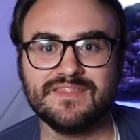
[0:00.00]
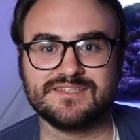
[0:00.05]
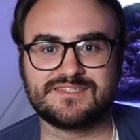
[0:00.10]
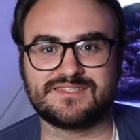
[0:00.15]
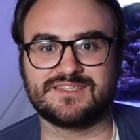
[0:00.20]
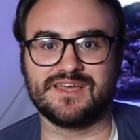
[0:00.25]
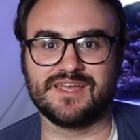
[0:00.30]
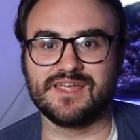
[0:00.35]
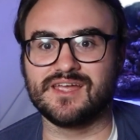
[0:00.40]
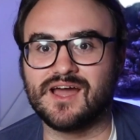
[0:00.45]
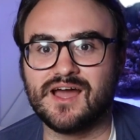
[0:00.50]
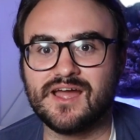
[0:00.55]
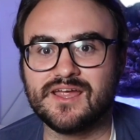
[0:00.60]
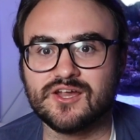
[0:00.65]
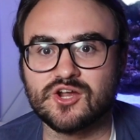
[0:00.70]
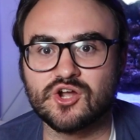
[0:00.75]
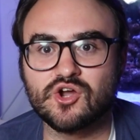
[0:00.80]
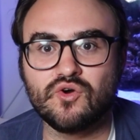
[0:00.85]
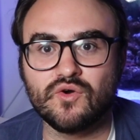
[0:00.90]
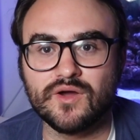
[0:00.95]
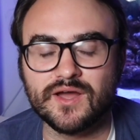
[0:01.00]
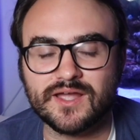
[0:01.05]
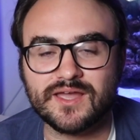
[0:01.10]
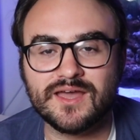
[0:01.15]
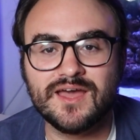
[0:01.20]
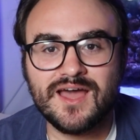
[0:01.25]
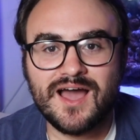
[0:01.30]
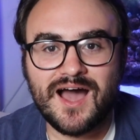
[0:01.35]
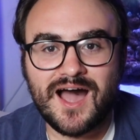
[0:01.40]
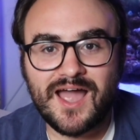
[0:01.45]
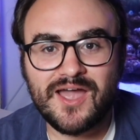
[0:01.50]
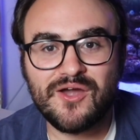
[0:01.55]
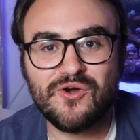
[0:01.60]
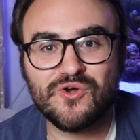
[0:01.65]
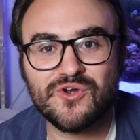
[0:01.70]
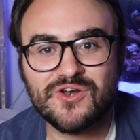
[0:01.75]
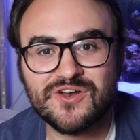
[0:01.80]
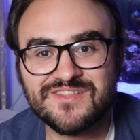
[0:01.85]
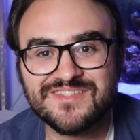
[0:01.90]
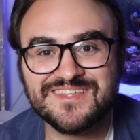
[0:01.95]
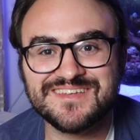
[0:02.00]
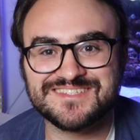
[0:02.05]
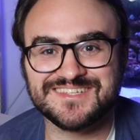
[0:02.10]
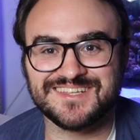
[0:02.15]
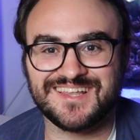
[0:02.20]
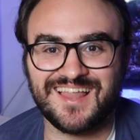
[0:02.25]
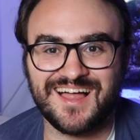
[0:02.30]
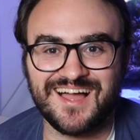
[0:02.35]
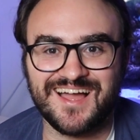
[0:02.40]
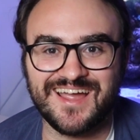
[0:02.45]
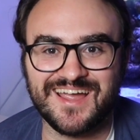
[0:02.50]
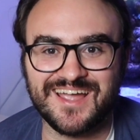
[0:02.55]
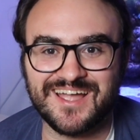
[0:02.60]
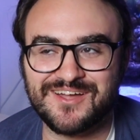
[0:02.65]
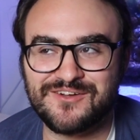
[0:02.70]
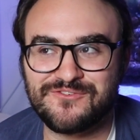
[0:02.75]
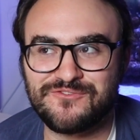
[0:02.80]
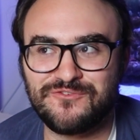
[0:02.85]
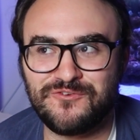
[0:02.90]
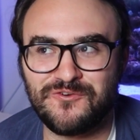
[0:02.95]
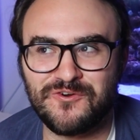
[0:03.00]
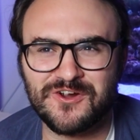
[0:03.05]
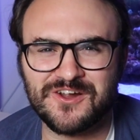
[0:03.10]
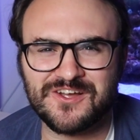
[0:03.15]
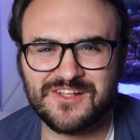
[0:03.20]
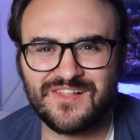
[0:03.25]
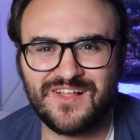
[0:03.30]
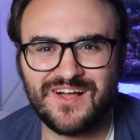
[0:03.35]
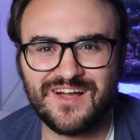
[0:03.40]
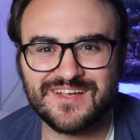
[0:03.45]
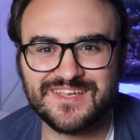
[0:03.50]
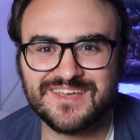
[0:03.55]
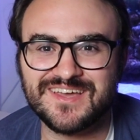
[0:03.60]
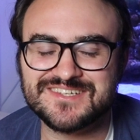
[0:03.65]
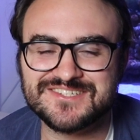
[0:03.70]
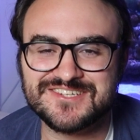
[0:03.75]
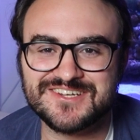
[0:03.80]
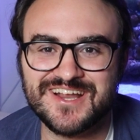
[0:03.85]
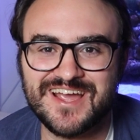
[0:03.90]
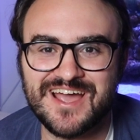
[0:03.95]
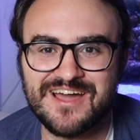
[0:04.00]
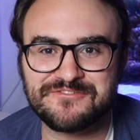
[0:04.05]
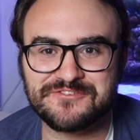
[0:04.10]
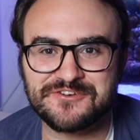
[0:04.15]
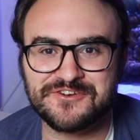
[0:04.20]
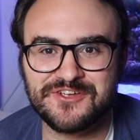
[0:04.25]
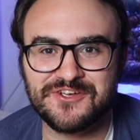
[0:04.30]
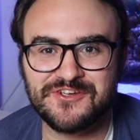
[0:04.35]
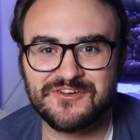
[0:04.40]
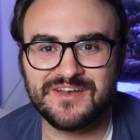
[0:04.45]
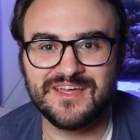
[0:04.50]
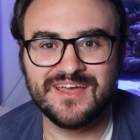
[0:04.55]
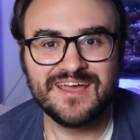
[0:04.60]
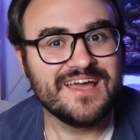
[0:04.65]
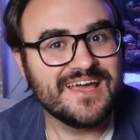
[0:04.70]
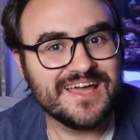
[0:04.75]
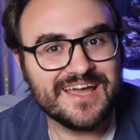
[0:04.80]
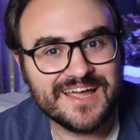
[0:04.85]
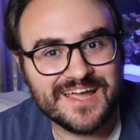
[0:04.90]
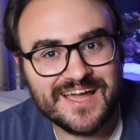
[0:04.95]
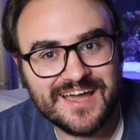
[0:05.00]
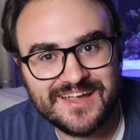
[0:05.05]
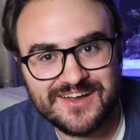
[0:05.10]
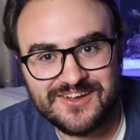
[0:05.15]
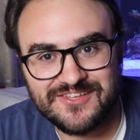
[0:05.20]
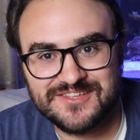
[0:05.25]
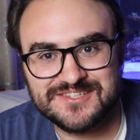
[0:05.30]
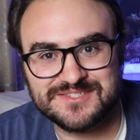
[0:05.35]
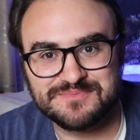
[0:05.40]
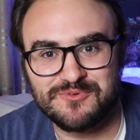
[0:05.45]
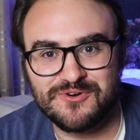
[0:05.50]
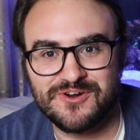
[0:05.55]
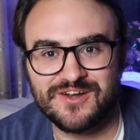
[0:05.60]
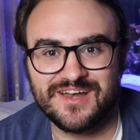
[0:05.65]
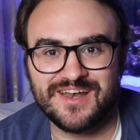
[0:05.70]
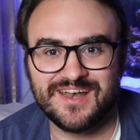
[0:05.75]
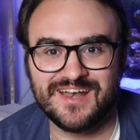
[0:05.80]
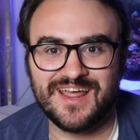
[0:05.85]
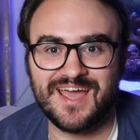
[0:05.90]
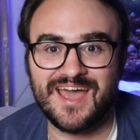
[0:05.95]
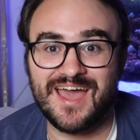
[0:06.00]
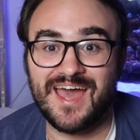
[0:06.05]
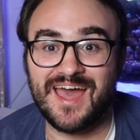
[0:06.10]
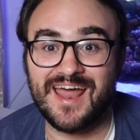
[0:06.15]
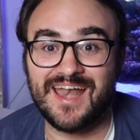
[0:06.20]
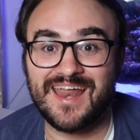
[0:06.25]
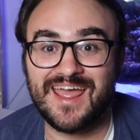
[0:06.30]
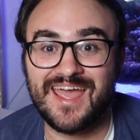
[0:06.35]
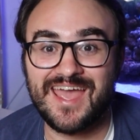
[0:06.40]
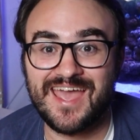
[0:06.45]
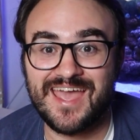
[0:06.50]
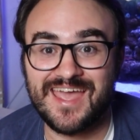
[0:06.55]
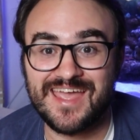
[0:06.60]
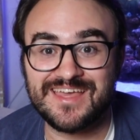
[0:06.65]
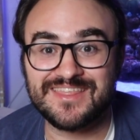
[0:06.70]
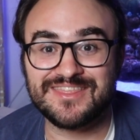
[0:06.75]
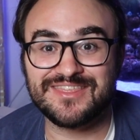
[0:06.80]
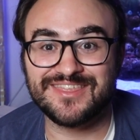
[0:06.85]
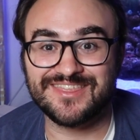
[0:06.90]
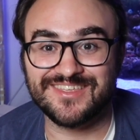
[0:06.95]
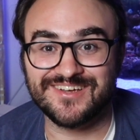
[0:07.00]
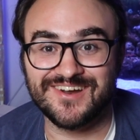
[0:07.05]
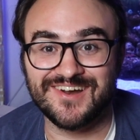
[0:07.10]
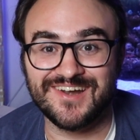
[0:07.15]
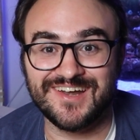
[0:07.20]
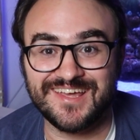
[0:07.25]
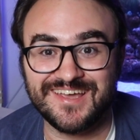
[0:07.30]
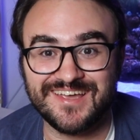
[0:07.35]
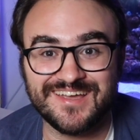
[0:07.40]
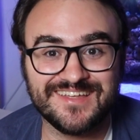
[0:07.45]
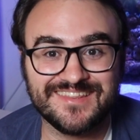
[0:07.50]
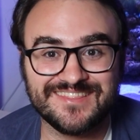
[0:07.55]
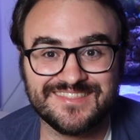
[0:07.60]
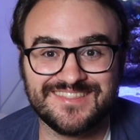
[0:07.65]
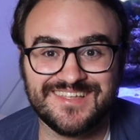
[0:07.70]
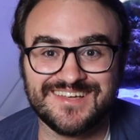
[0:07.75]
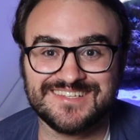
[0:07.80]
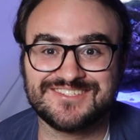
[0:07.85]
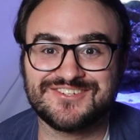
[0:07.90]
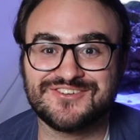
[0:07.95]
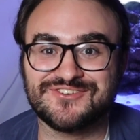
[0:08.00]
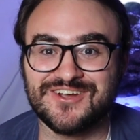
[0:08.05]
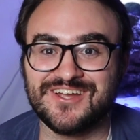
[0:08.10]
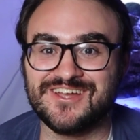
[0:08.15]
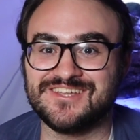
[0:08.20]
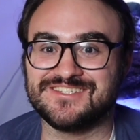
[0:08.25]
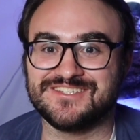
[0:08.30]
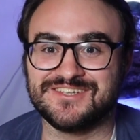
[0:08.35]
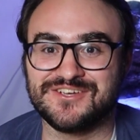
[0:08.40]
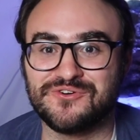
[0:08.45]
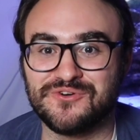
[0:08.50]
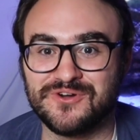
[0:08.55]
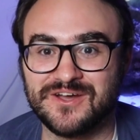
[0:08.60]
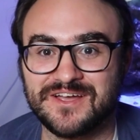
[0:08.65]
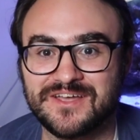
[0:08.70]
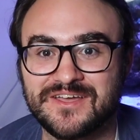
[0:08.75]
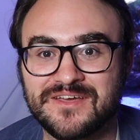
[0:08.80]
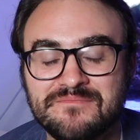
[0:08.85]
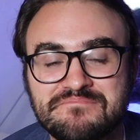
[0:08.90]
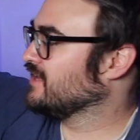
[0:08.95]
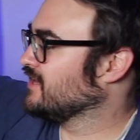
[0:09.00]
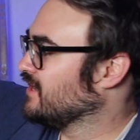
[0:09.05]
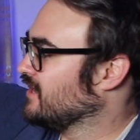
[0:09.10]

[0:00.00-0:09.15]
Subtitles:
this thing got here quick. I ordered this at like 4 o'clock yesterday afternoon. It got here this morning at 8:30. That's crazy quick.